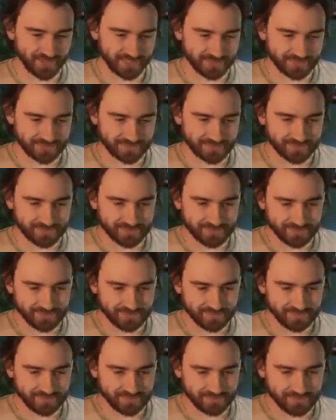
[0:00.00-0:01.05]
for that.
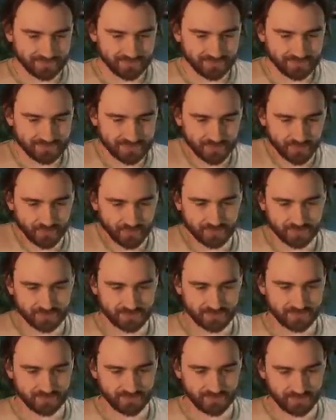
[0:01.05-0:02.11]
Go. I'm
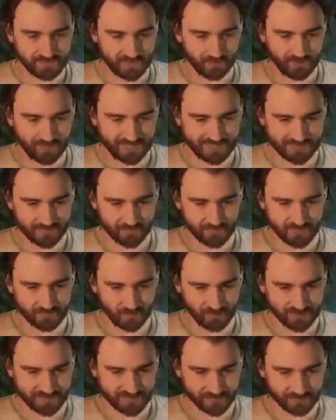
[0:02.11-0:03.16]
gonna play this in
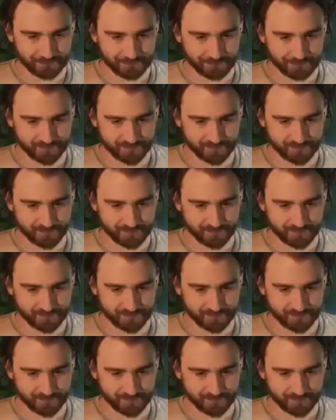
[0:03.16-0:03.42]
response though.